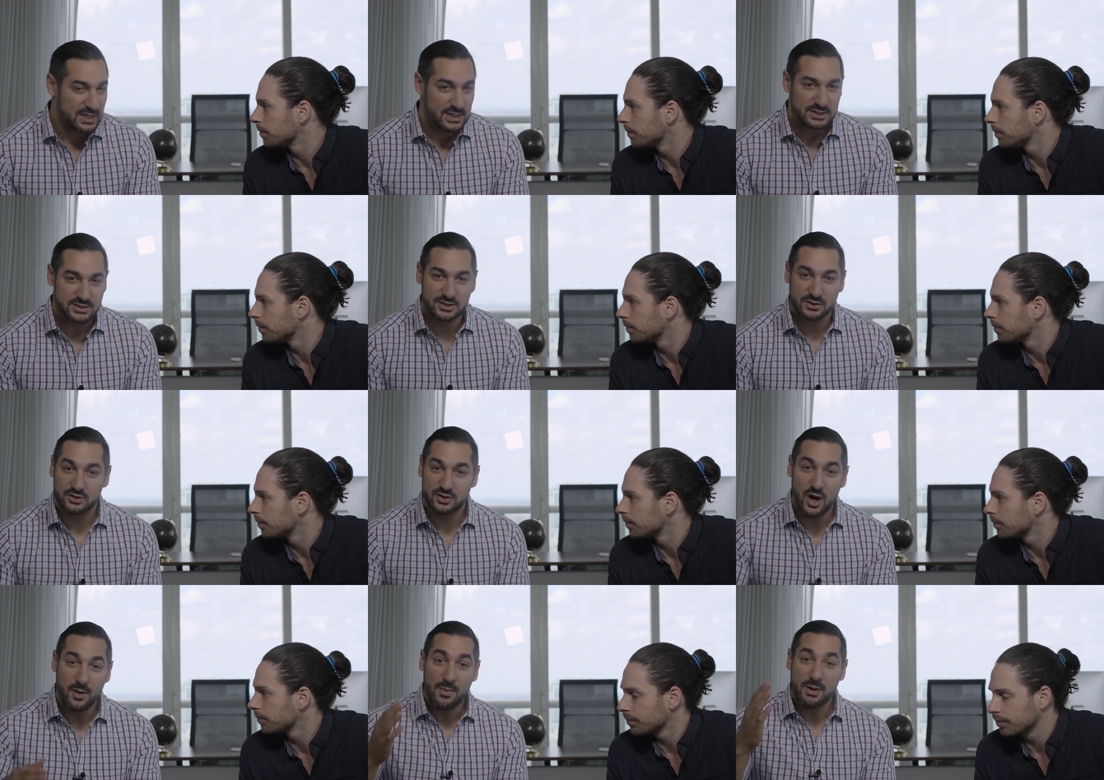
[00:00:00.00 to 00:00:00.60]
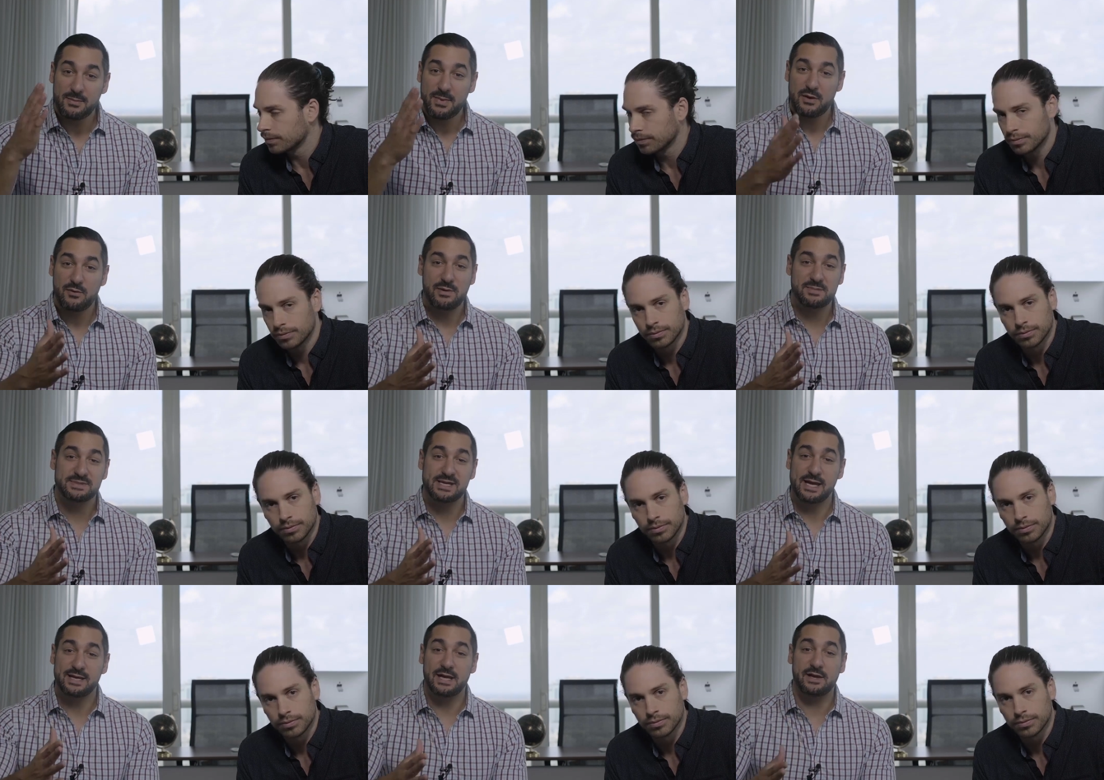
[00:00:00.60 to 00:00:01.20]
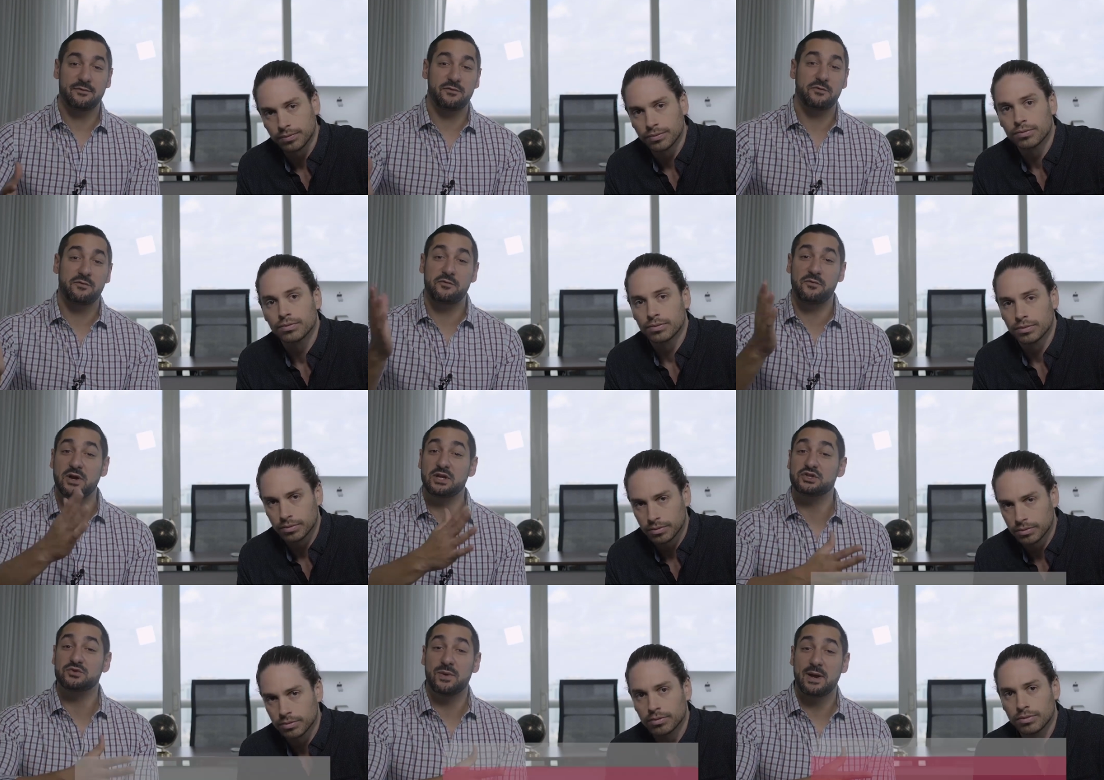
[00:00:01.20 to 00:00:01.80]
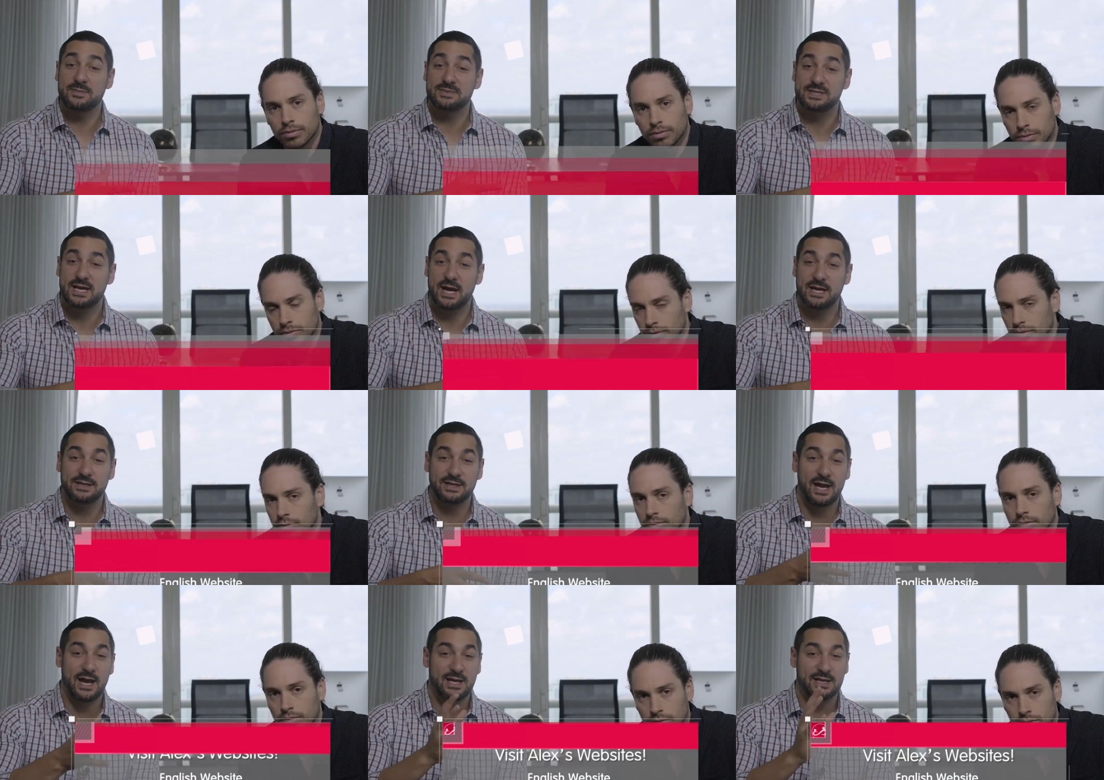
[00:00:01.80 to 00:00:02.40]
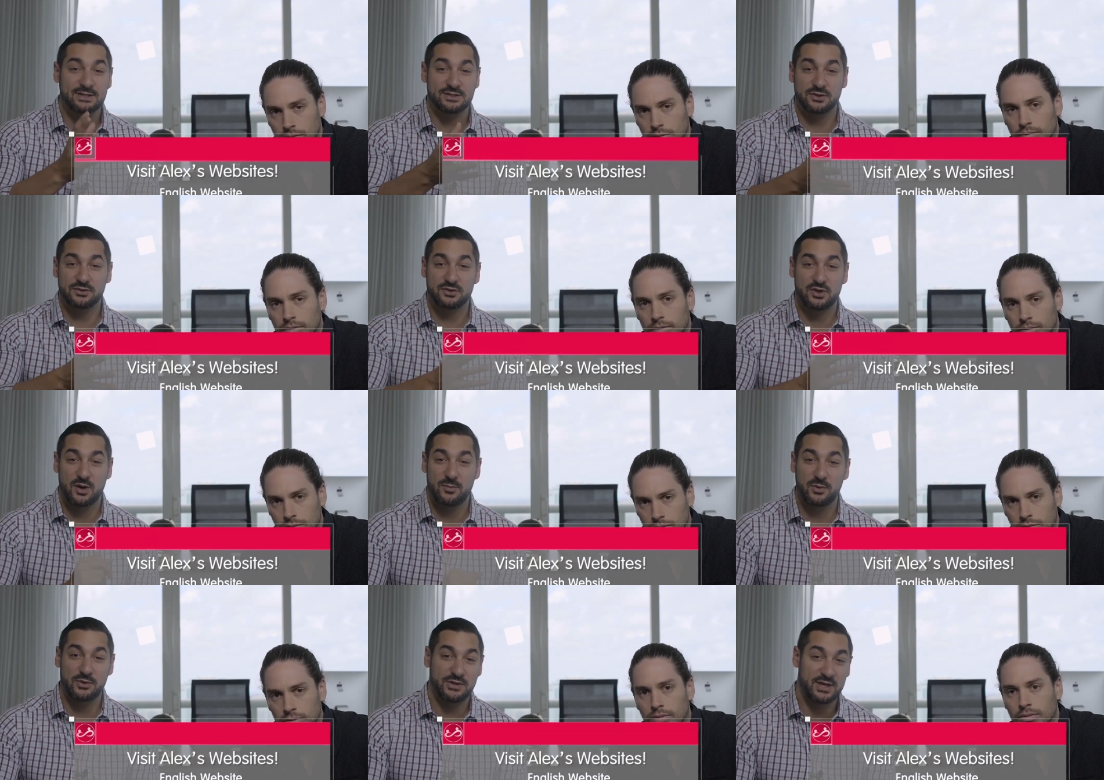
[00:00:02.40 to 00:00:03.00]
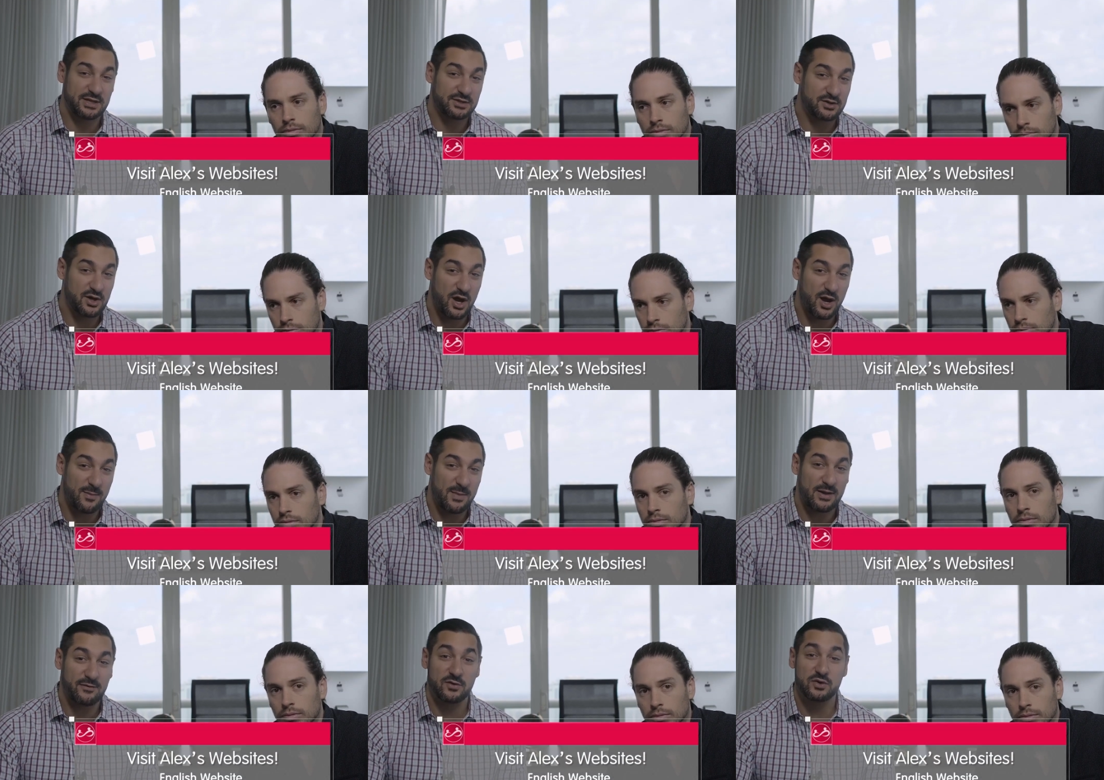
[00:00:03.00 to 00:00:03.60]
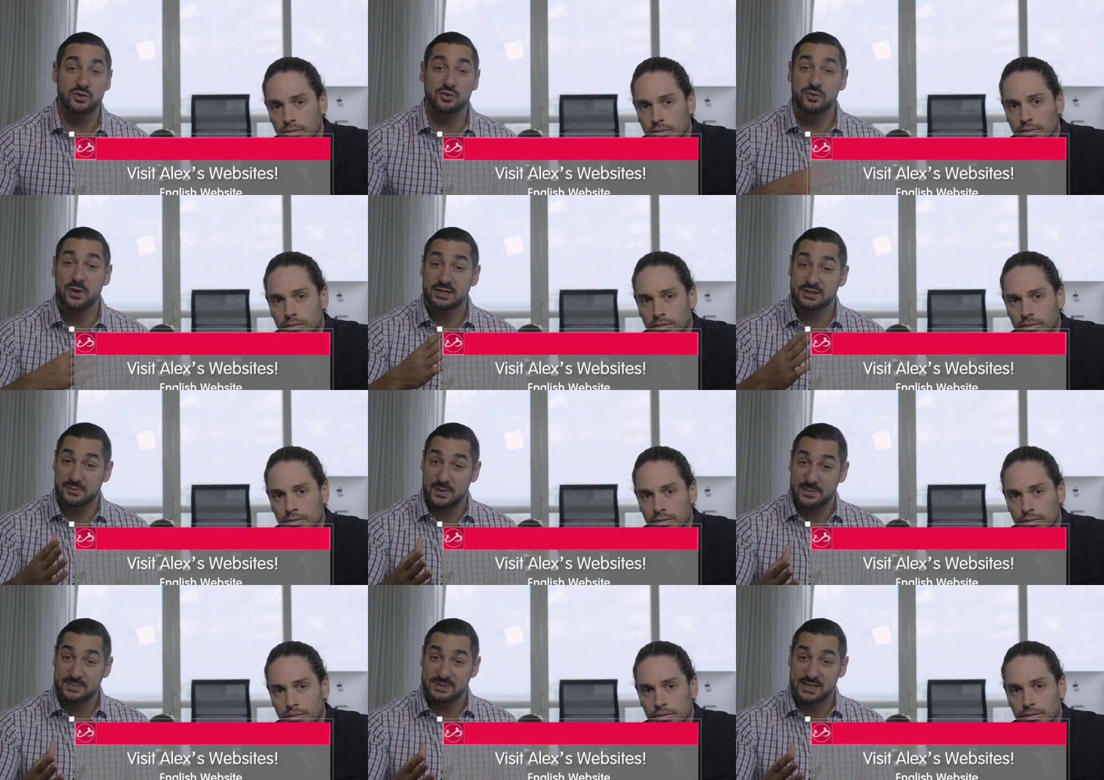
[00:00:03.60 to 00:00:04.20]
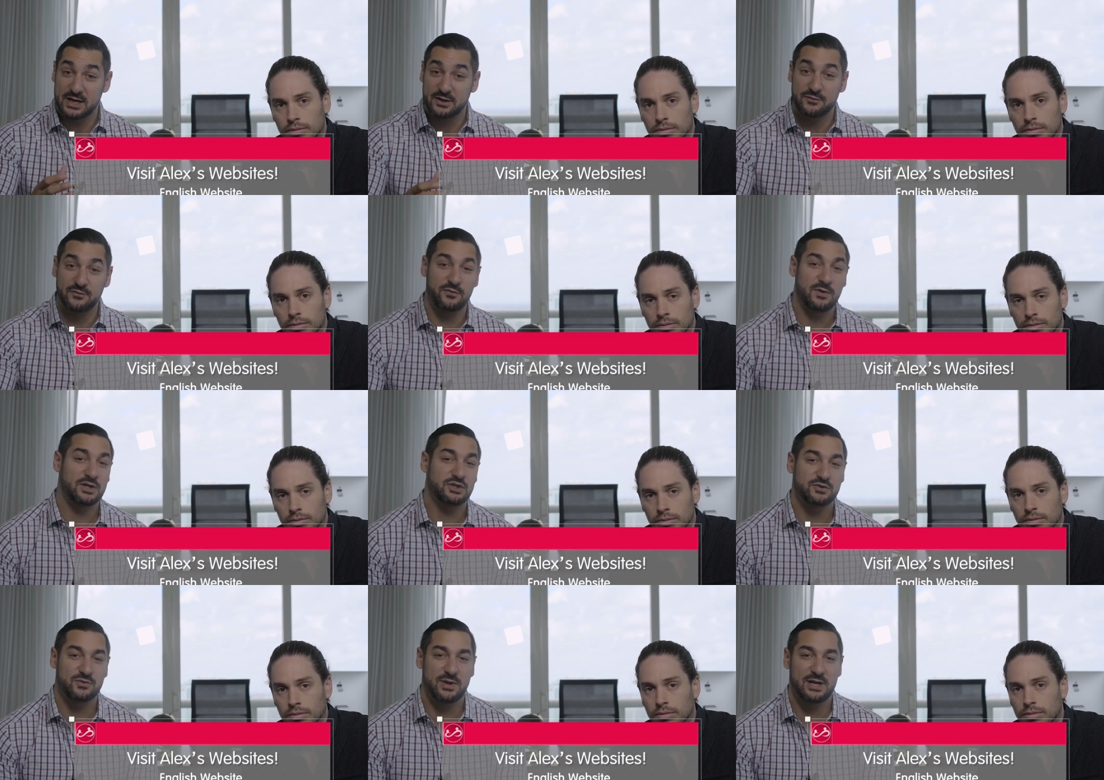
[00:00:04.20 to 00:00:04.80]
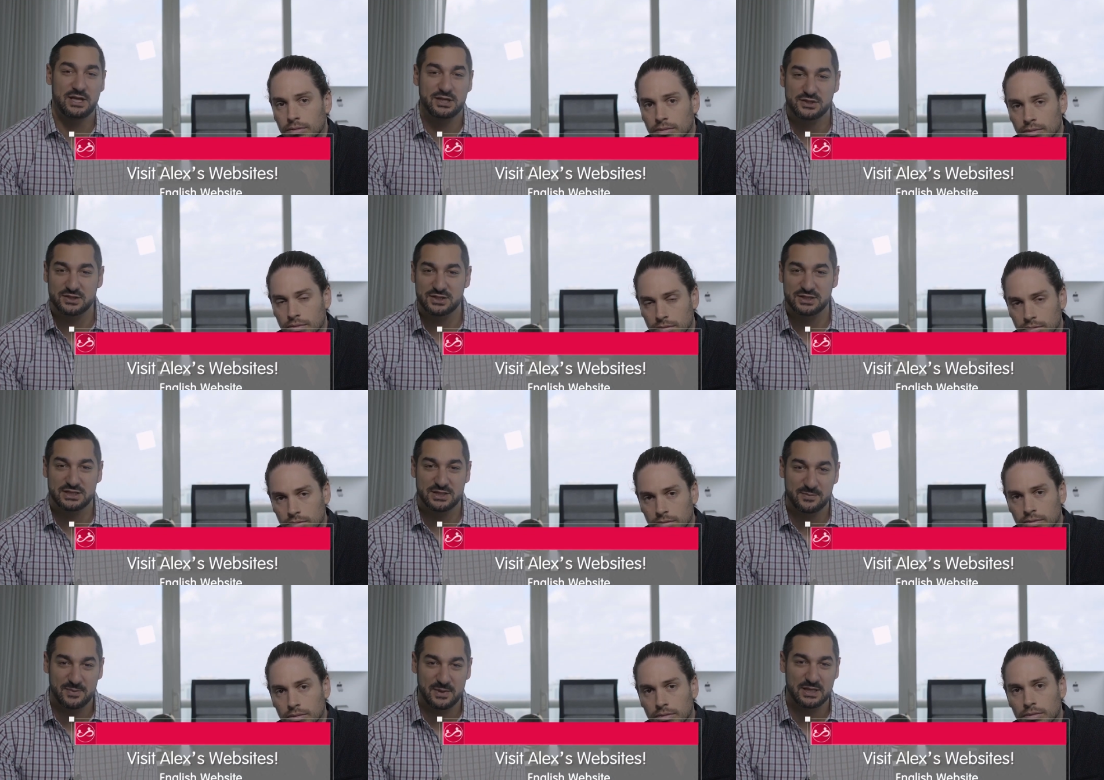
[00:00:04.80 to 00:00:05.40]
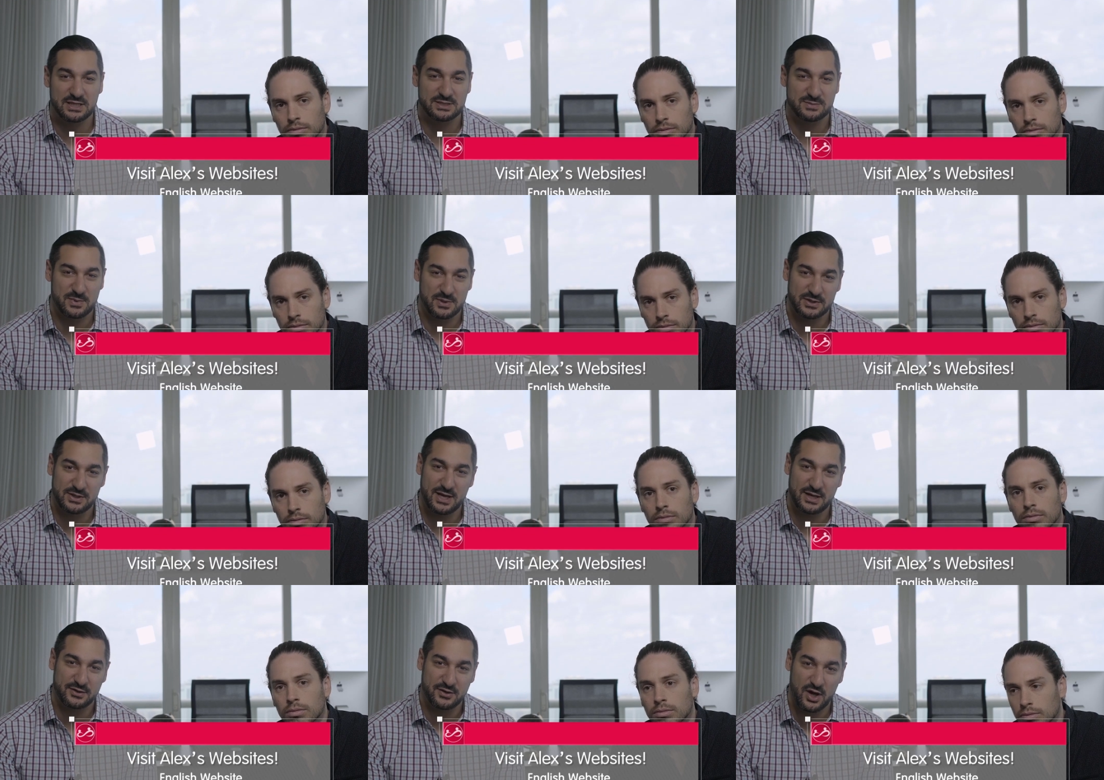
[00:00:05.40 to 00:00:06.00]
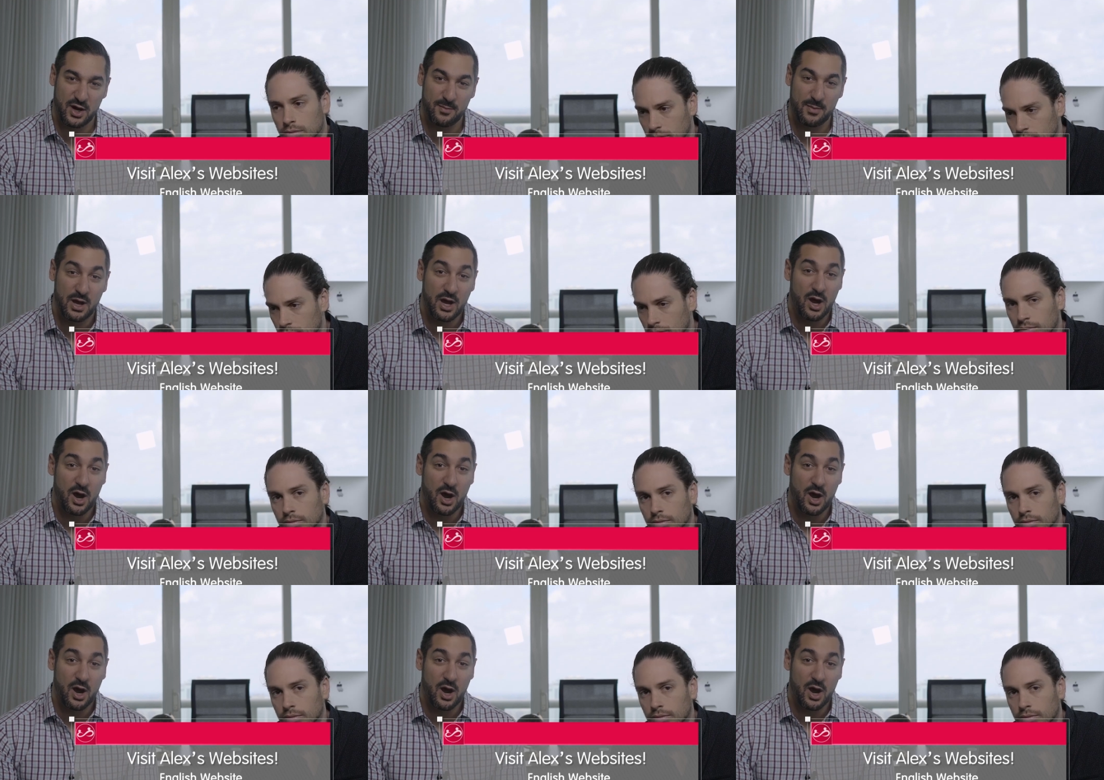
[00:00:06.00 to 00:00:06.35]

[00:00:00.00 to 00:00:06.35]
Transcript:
Speaker 1: So come on my website. I have a French website, alexandrecormont.com. I have a US website, frenchrelationshipexpert.com.